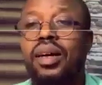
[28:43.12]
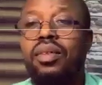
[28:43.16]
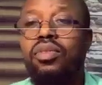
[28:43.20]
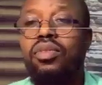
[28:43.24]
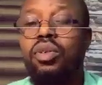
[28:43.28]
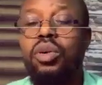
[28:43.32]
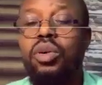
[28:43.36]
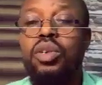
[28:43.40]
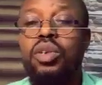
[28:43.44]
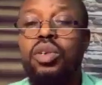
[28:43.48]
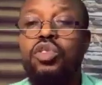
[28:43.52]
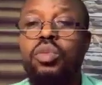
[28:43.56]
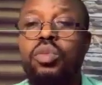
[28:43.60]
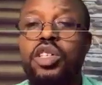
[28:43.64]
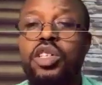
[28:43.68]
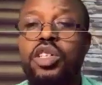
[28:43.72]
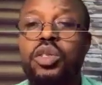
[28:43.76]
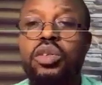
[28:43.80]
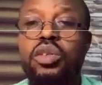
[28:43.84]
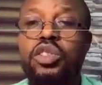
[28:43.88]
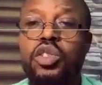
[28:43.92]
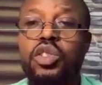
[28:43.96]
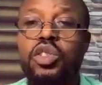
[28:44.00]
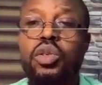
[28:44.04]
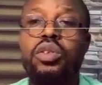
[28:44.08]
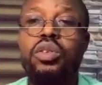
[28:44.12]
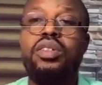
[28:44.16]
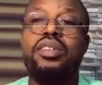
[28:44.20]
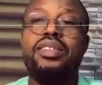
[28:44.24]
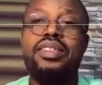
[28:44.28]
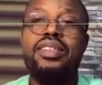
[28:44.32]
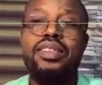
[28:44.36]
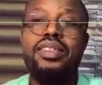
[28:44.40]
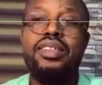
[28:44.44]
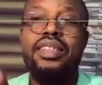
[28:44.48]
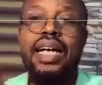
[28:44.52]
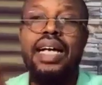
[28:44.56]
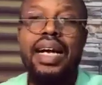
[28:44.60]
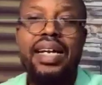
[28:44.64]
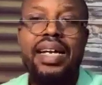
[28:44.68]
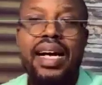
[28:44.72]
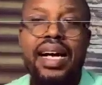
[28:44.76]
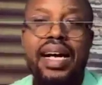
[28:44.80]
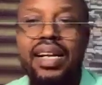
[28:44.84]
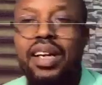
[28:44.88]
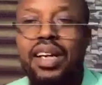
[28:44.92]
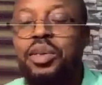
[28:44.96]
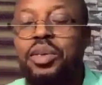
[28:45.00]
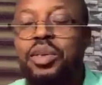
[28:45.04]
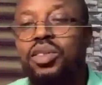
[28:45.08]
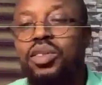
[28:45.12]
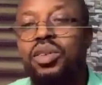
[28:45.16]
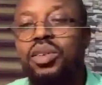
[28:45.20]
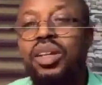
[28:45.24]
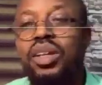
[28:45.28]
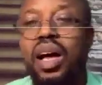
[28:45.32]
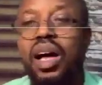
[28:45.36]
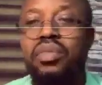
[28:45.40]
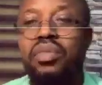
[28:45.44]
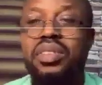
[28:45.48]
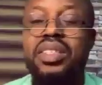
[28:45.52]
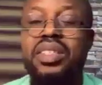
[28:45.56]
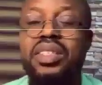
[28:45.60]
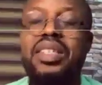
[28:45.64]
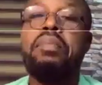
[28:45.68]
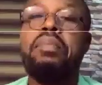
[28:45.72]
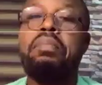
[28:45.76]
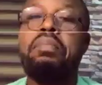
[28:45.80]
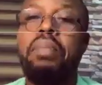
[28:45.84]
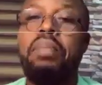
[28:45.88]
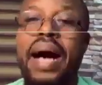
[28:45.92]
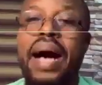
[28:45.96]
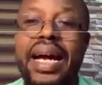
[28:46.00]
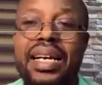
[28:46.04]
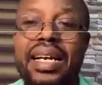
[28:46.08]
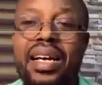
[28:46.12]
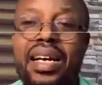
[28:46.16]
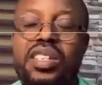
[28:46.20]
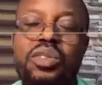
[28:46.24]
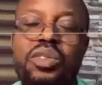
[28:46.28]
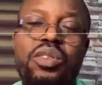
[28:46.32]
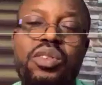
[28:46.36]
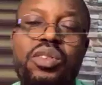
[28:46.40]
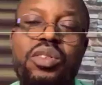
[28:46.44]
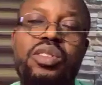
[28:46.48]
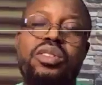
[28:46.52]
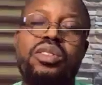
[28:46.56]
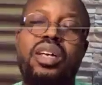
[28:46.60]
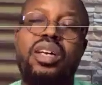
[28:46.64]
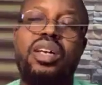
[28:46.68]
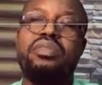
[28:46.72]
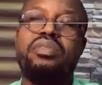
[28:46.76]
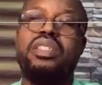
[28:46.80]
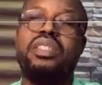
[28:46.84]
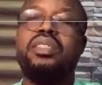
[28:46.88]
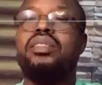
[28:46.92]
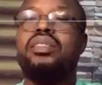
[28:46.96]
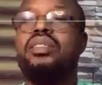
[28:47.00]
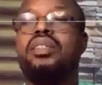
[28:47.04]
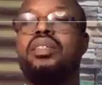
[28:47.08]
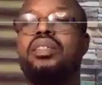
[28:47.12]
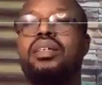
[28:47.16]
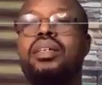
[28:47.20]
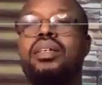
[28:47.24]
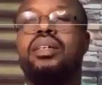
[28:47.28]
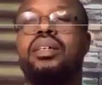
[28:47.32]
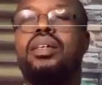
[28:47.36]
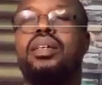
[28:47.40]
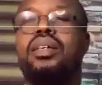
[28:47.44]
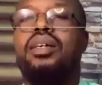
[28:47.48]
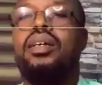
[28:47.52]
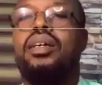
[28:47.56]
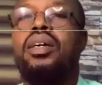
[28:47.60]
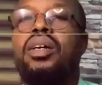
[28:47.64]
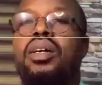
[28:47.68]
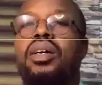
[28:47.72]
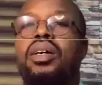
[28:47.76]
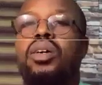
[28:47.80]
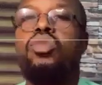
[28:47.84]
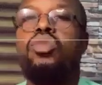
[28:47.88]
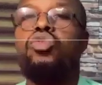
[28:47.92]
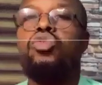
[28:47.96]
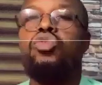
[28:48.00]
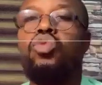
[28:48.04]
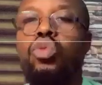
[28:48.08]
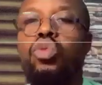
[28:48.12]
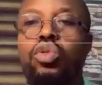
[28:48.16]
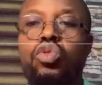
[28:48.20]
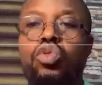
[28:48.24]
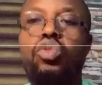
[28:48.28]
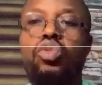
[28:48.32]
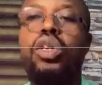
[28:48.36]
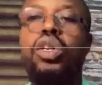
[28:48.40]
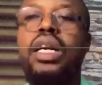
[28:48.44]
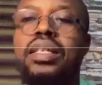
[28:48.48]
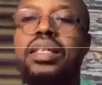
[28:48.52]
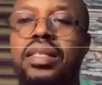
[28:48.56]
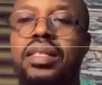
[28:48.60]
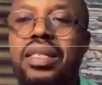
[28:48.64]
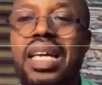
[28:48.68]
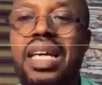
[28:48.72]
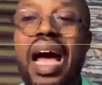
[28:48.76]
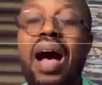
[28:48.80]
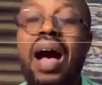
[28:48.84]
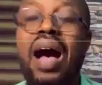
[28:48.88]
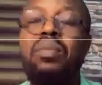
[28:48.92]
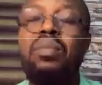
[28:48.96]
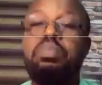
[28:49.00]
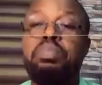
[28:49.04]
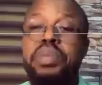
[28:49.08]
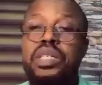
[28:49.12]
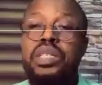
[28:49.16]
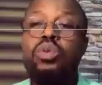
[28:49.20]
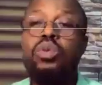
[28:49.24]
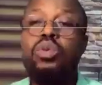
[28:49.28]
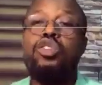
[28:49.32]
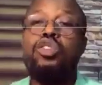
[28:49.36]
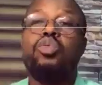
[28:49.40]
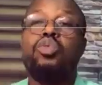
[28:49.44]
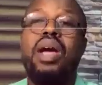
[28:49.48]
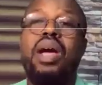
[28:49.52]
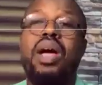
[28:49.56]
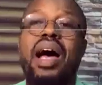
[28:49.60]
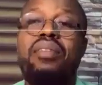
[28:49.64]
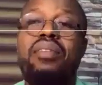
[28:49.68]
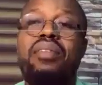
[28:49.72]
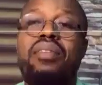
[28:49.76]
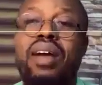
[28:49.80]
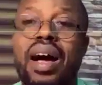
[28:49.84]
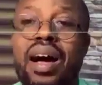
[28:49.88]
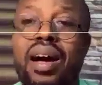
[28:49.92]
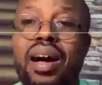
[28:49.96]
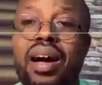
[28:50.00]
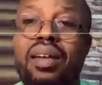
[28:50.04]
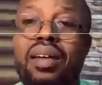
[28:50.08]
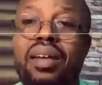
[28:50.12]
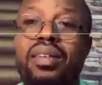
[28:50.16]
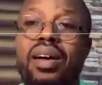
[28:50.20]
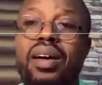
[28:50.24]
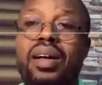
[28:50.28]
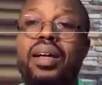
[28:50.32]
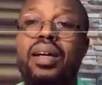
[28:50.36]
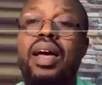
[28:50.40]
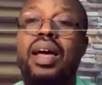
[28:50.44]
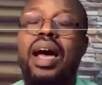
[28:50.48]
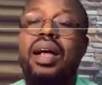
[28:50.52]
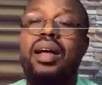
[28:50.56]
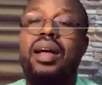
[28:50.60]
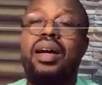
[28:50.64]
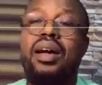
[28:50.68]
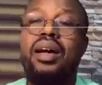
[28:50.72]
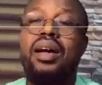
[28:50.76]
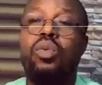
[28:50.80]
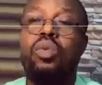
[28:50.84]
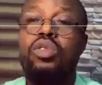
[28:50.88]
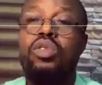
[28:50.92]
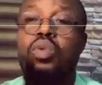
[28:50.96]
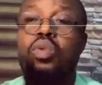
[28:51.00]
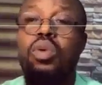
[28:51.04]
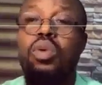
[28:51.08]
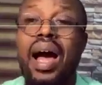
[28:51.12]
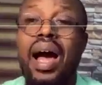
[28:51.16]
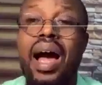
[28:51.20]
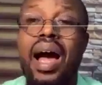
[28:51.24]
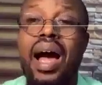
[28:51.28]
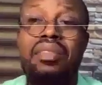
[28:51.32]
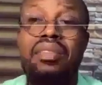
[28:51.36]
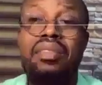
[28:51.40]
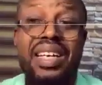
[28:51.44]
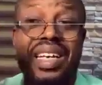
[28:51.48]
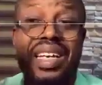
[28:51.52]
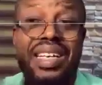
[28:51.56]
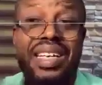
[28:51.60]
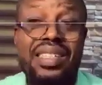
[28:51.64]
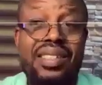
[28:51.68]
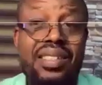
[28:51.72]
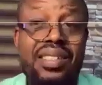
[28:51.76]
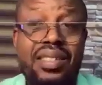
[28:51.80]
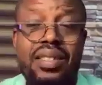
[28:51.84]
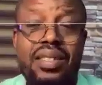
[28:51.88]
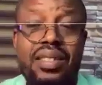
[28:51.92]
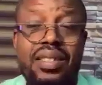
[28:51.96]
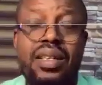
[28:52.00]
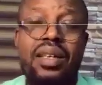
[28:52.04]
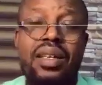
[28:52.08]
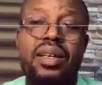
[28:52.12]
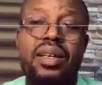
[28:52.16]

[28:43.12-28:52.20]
Forgot to mention Tron. Cardano does not have it. Binance does not have it. So you can see how big what we have is.